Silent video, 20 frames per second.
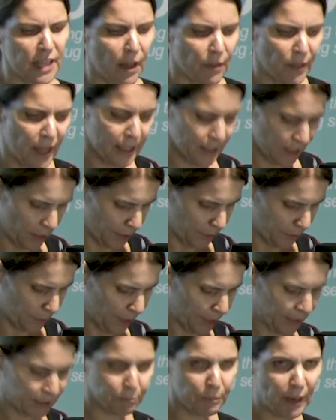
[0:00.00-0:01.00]
out there, so
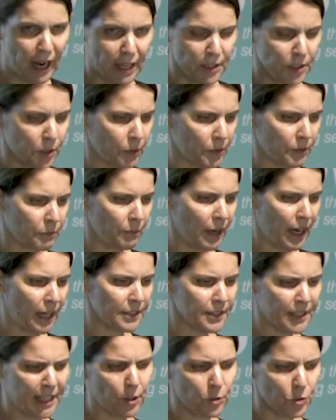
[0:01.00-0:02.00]
I can pass
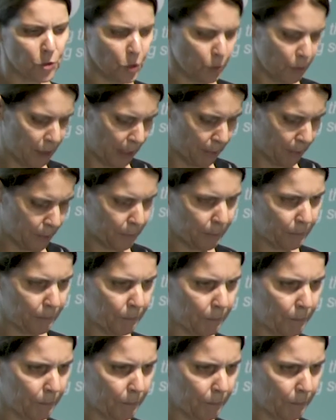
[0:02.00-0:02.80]
that on to people.